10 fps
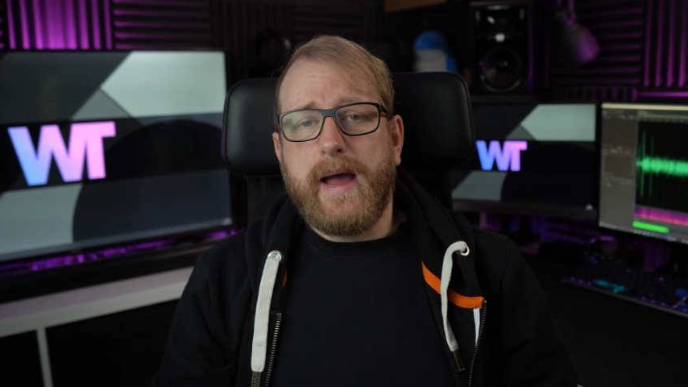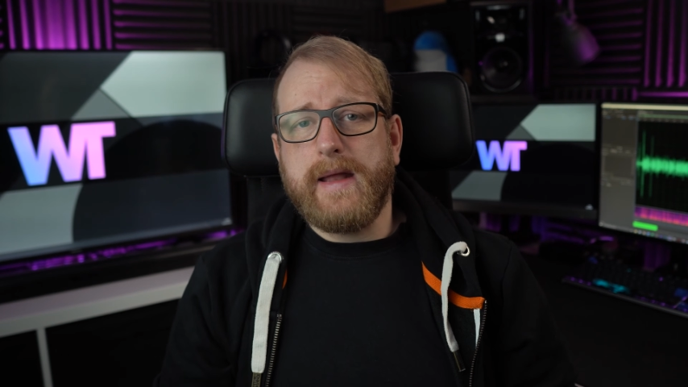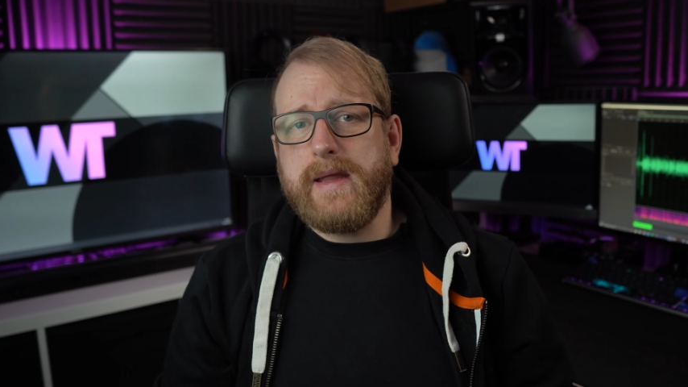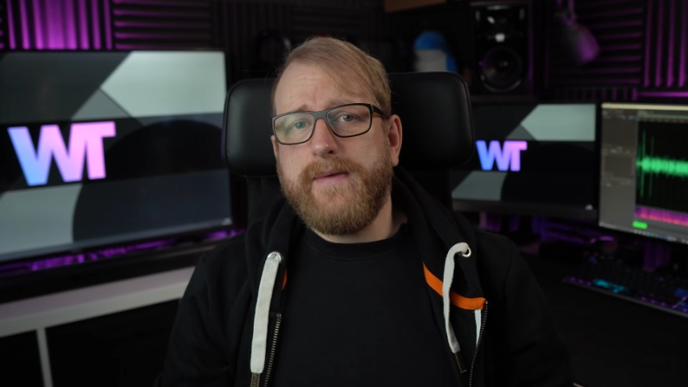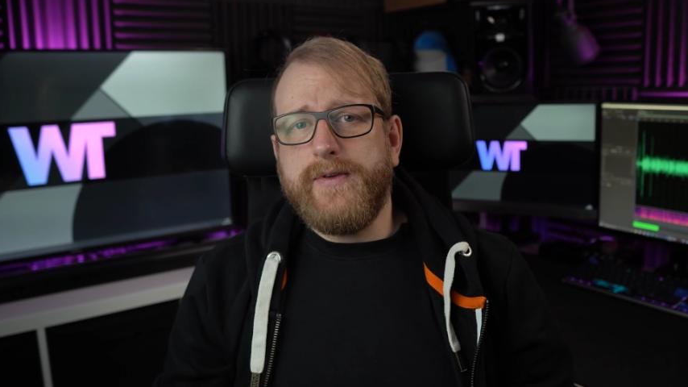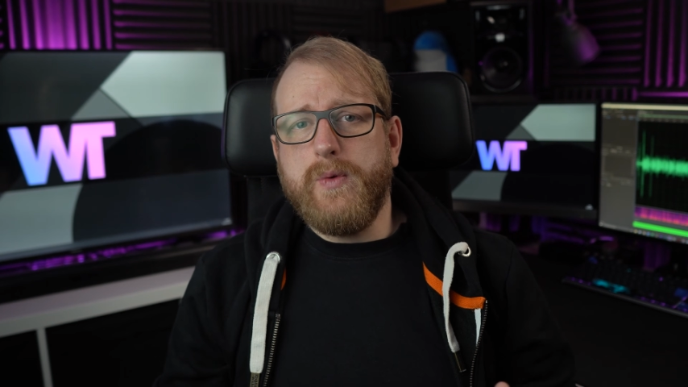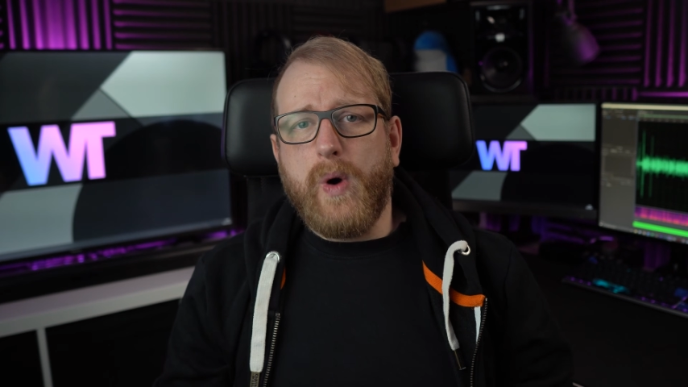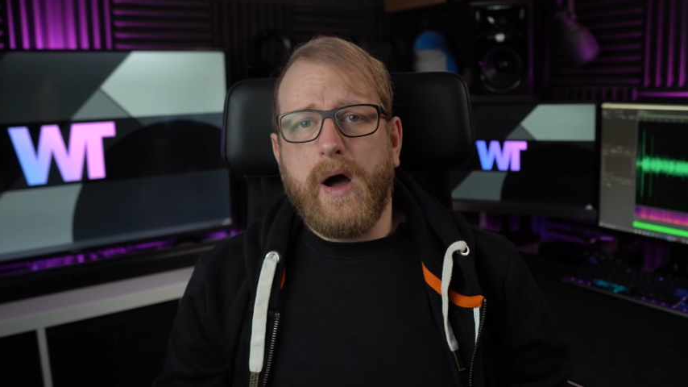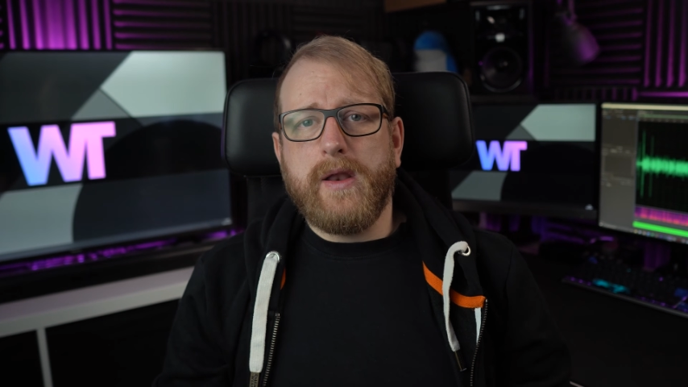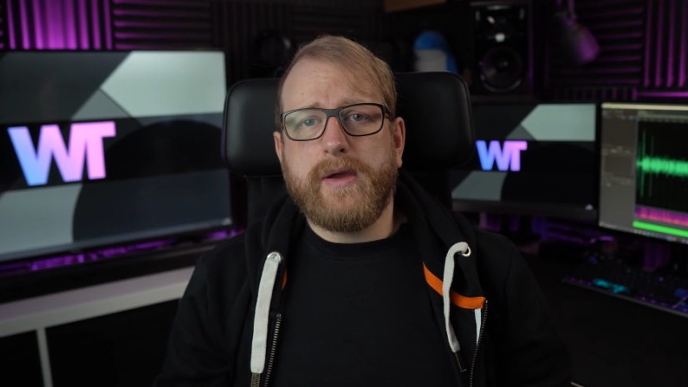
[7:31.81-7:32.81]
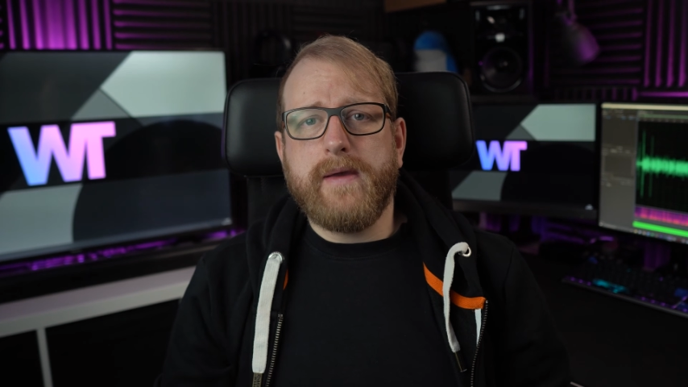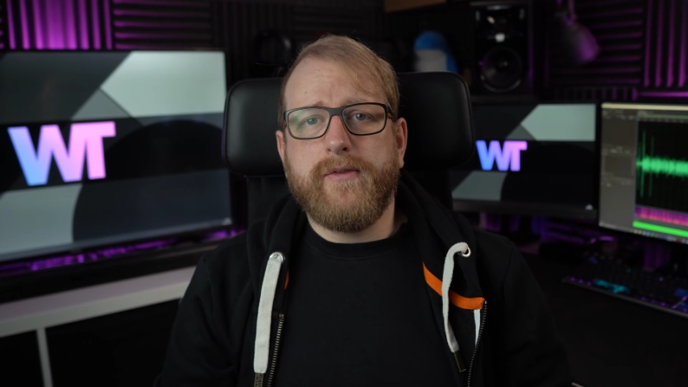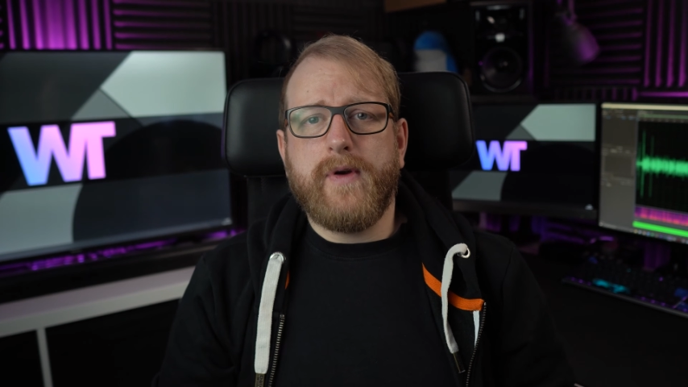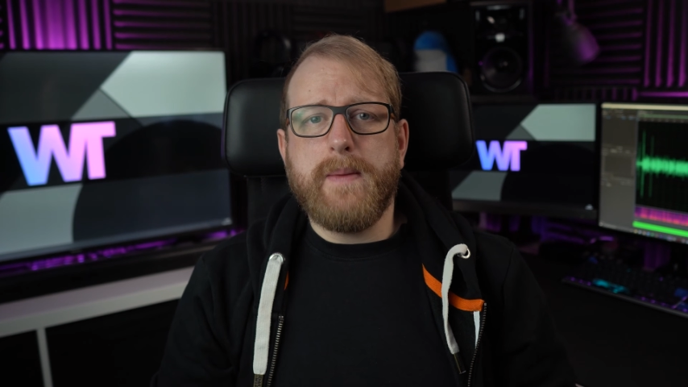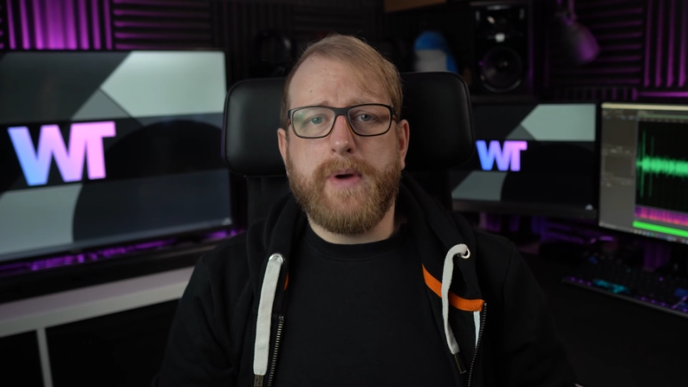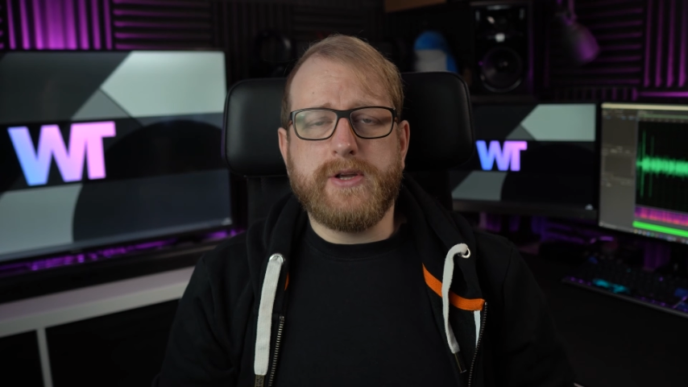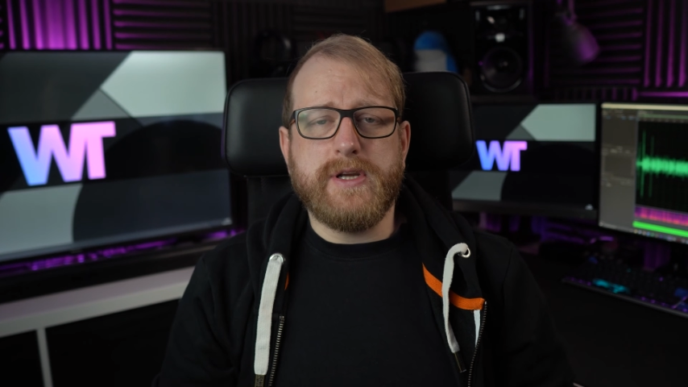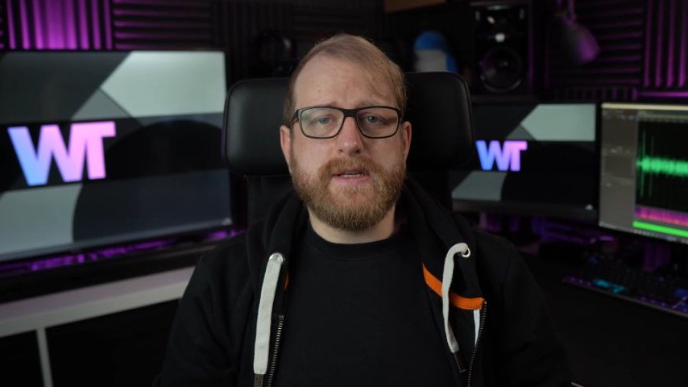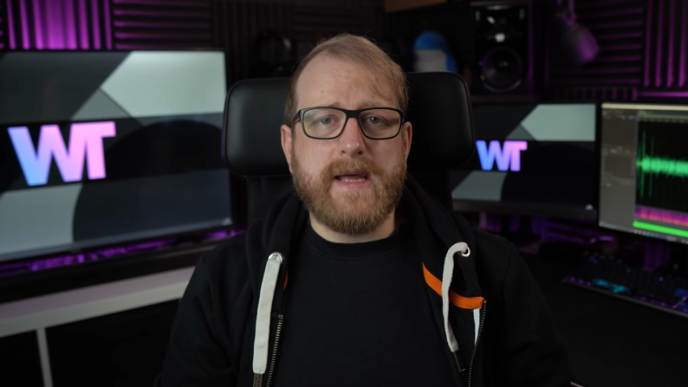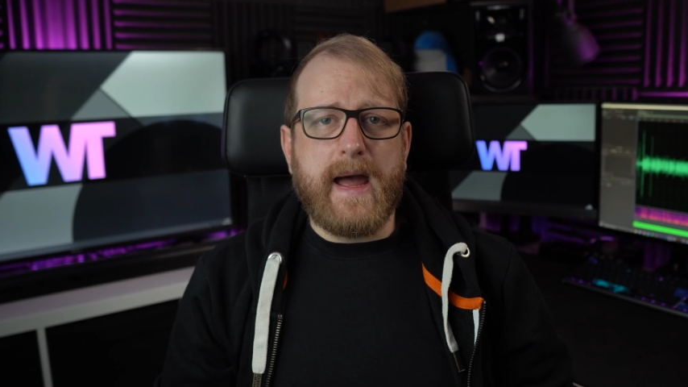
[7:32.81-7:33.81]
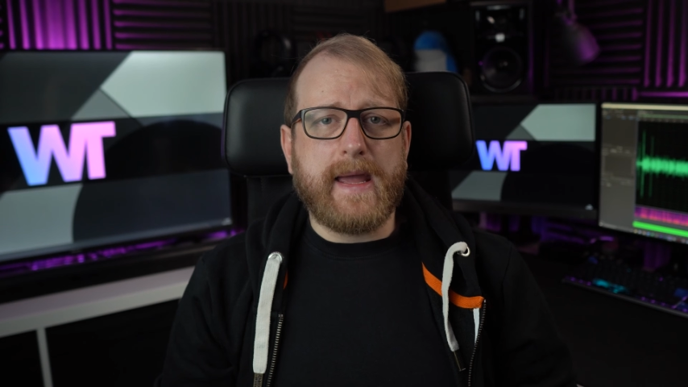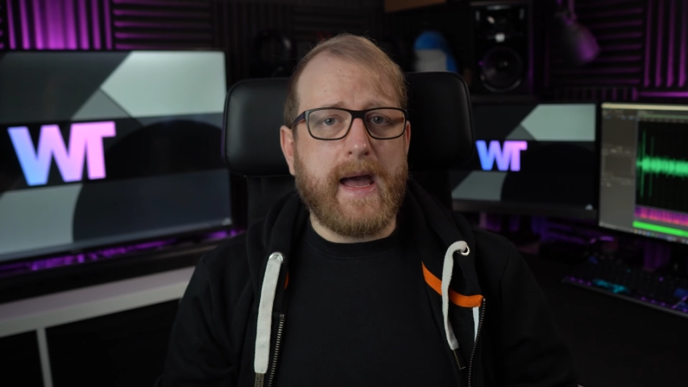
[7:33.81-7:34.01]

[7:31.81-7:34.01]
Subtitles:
And if you are looking for a budget DAC